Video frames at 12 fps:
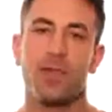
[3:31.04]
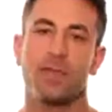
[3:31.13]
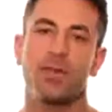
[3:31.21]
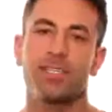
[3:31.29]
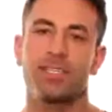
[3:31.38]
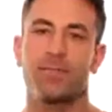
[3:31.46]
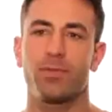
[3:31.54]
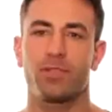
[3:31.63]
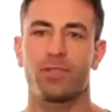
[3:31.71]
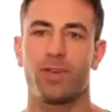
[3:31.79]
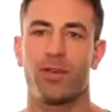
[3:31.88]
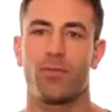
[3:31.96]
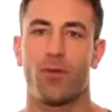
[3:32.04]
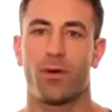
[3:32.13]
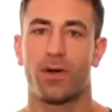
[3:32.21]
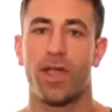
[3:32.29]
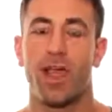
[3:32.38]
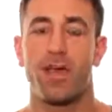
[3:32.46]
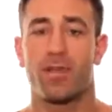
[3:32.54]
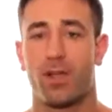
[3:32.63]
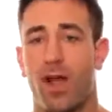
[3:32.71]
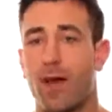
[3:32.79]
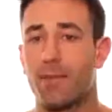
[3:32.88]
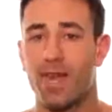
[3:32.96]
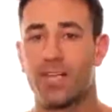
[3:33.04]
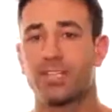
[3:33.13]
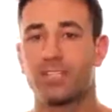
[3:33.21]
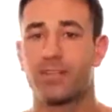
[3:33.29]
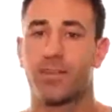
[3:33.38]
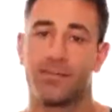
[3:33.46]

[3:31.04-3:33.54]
pretty simple and straightforward. The combination